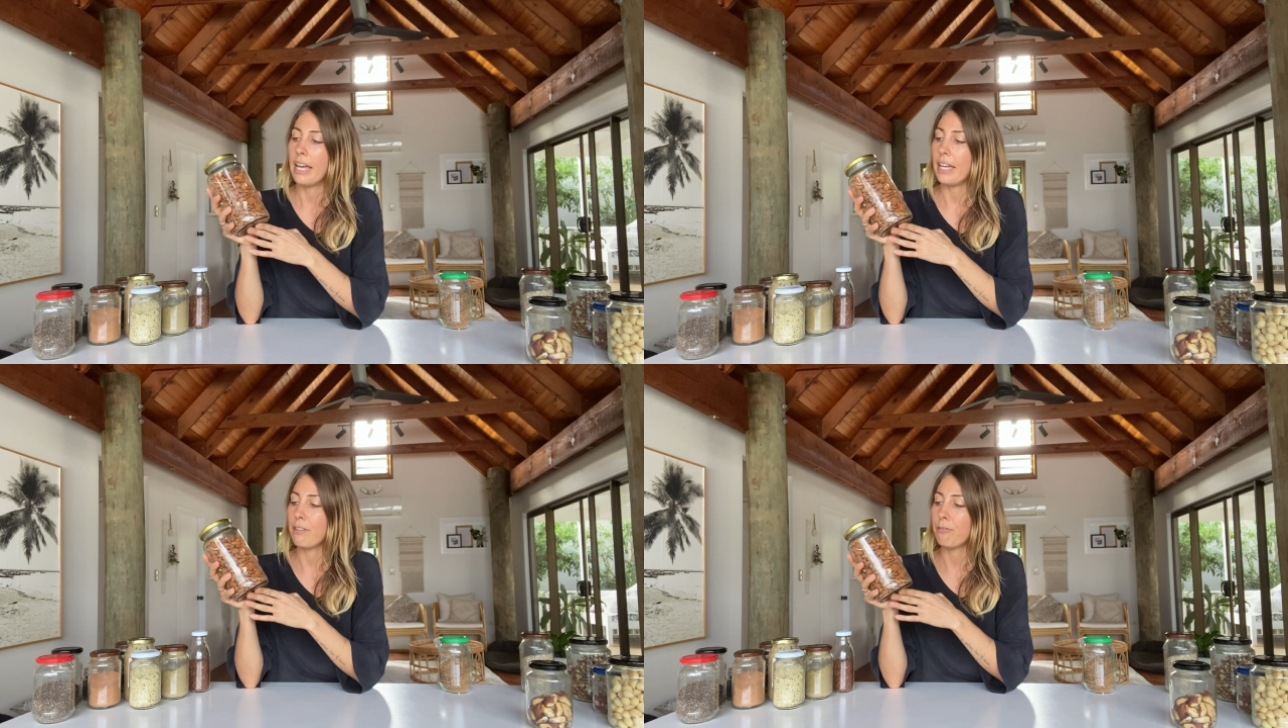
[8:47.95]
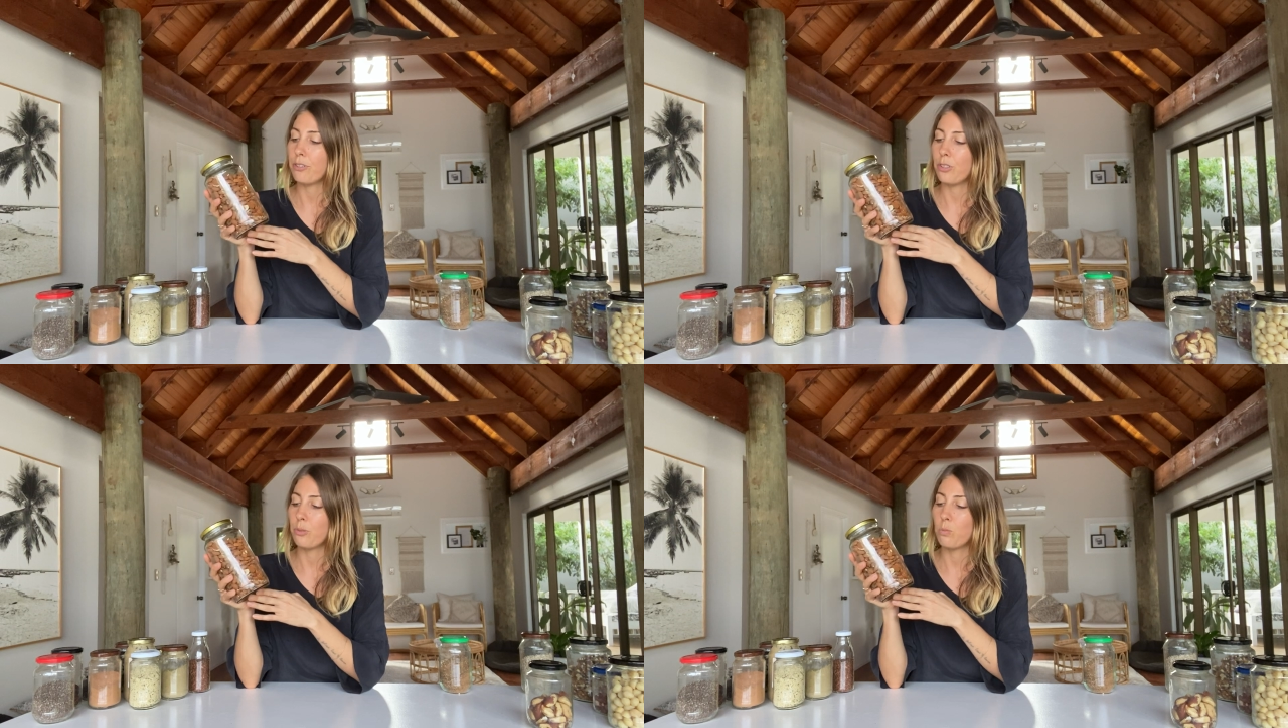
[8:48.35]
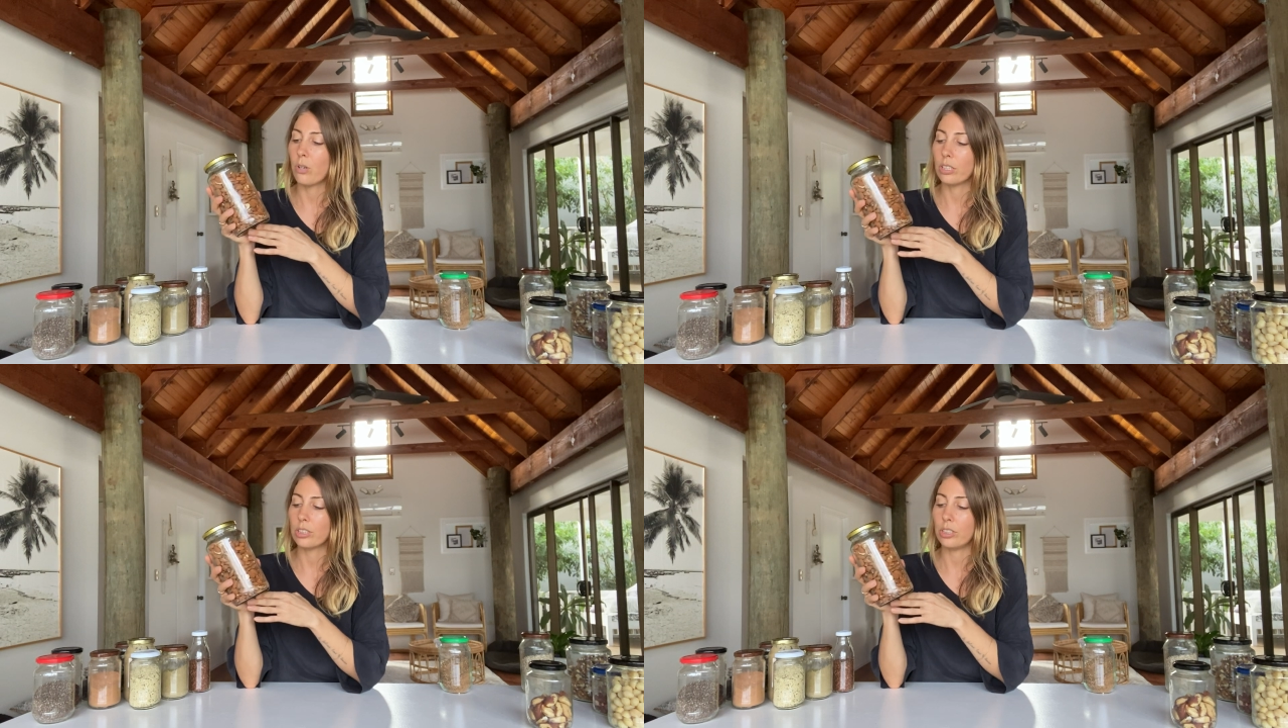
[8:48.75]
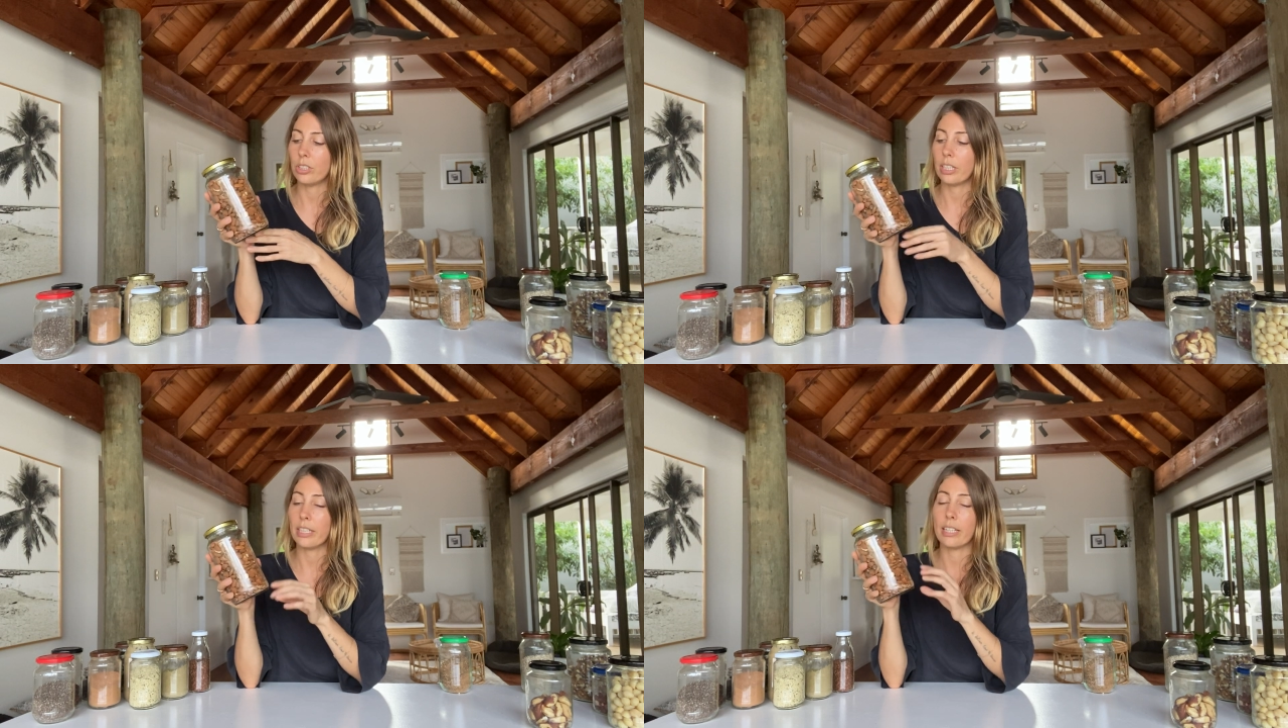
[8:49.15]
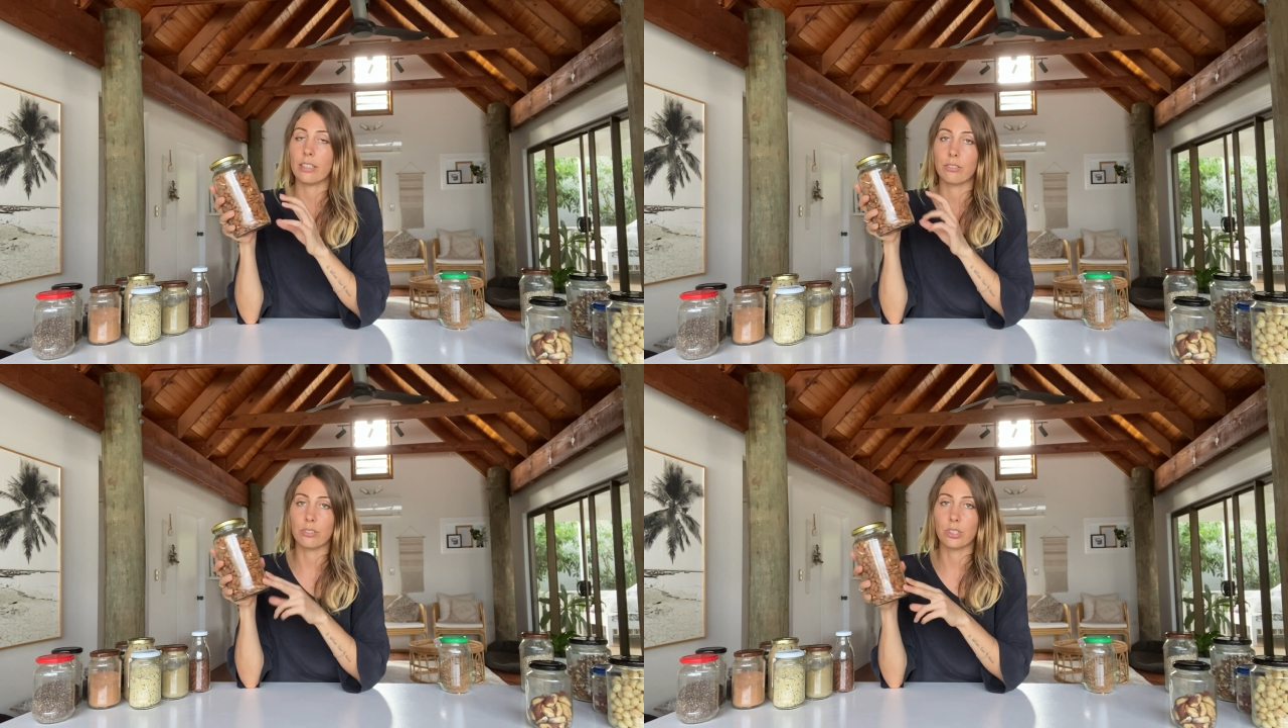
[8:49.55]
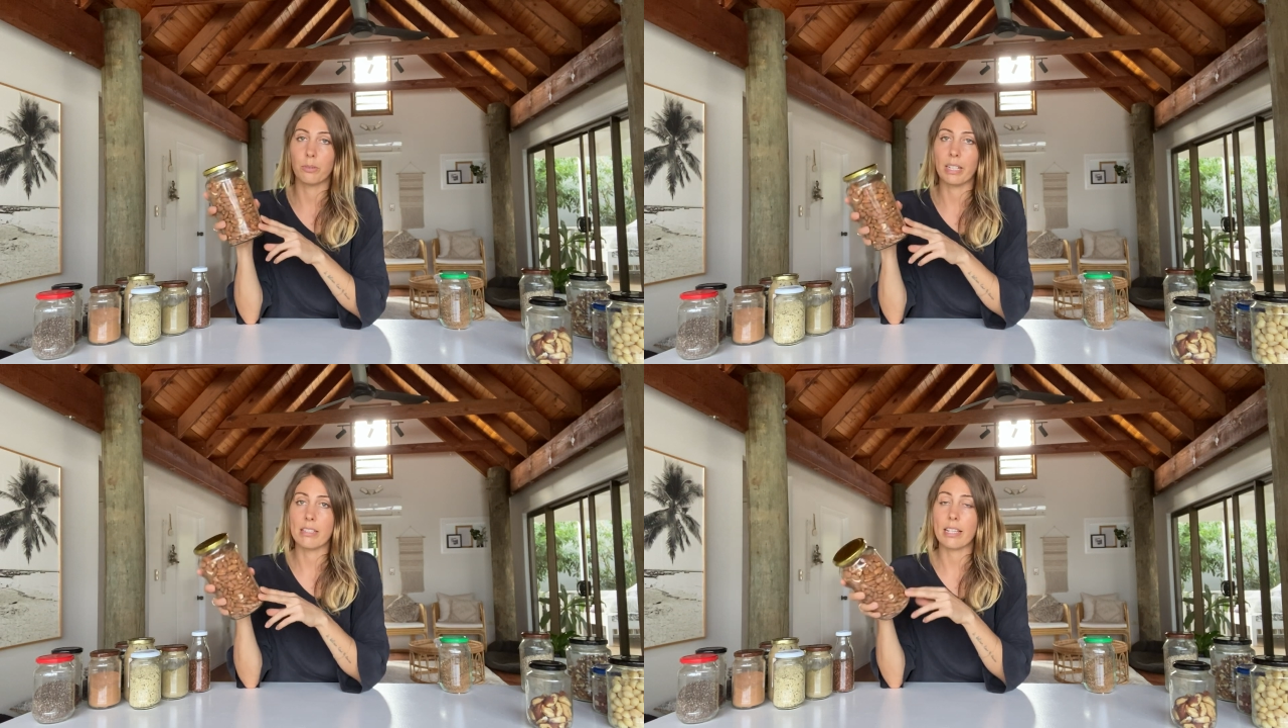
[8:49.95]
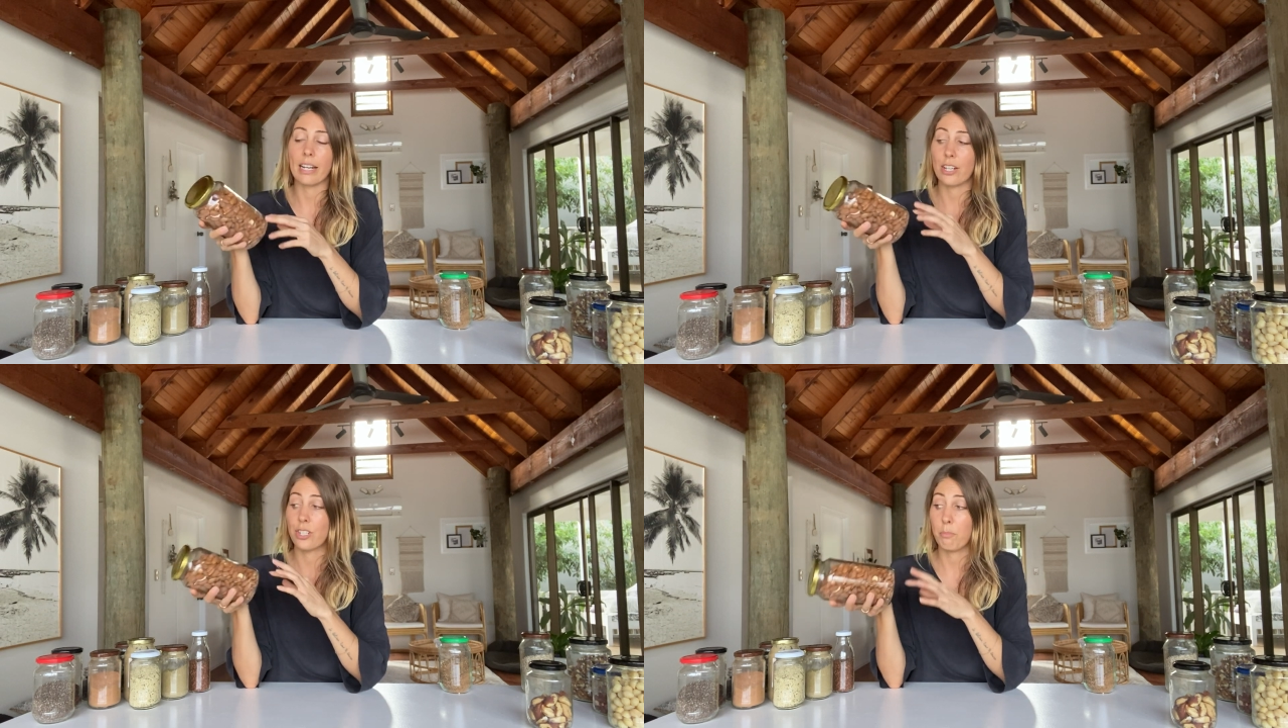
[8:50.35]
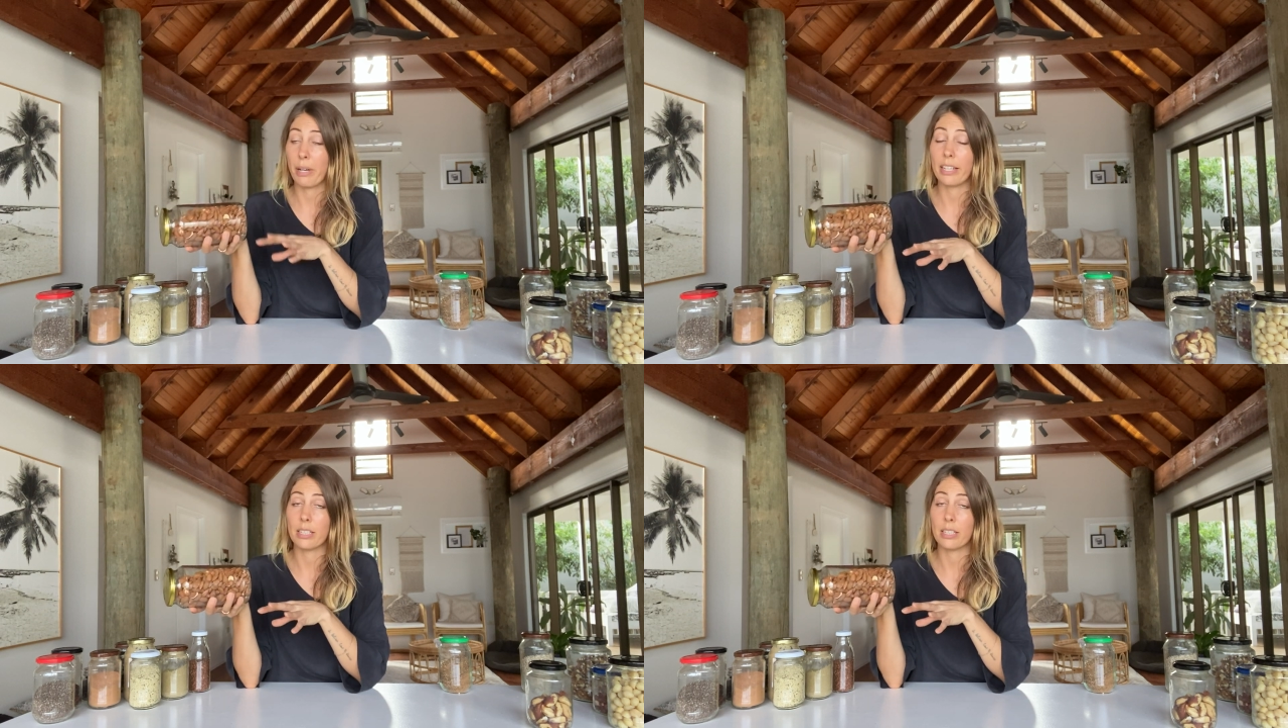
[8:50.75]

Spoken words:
If you want, you can get the raw ones and actually bake